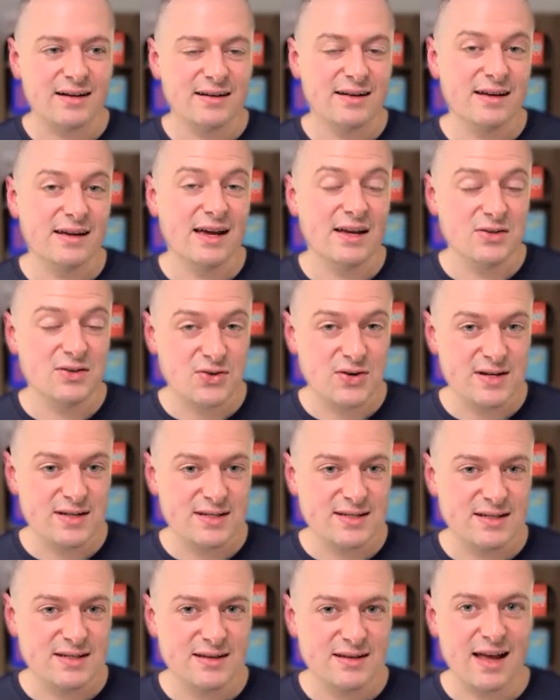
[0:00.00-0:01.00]

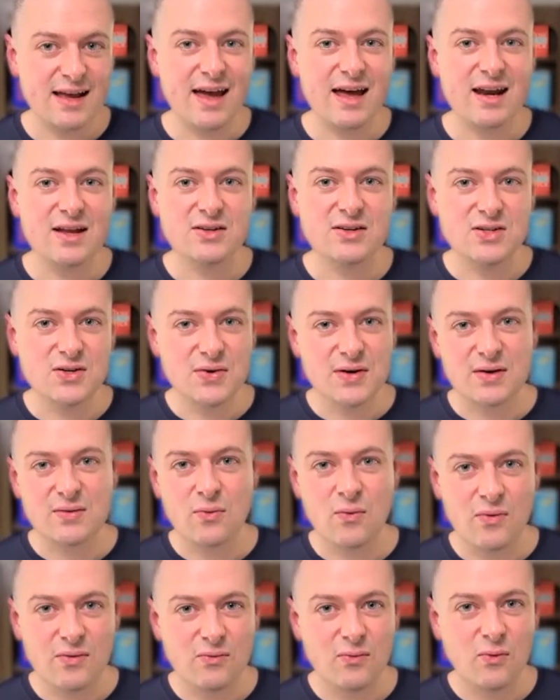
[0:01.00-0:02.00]
interest and kind of do it
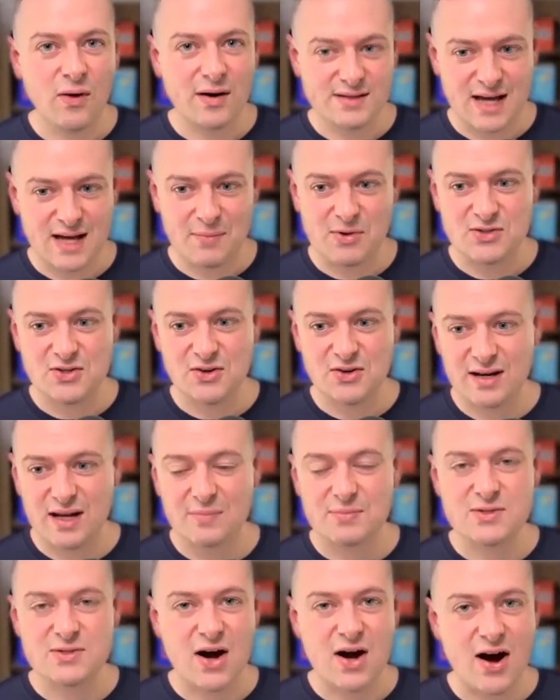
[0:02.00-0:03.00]
one at a time because you'll end up
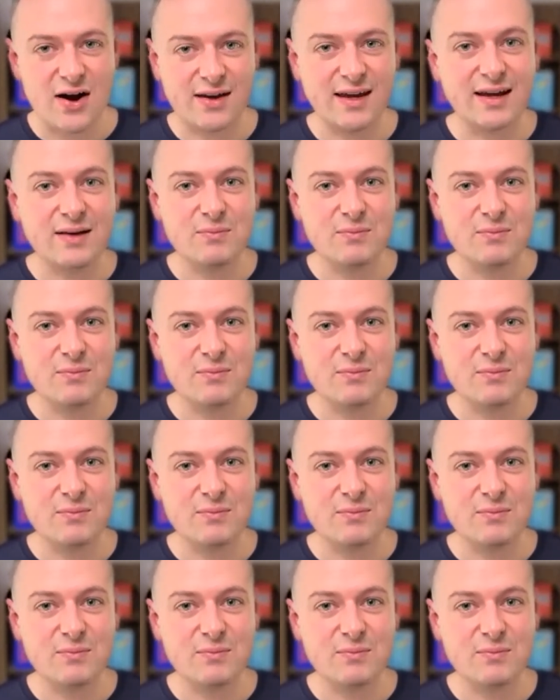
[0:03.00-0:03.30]
talking.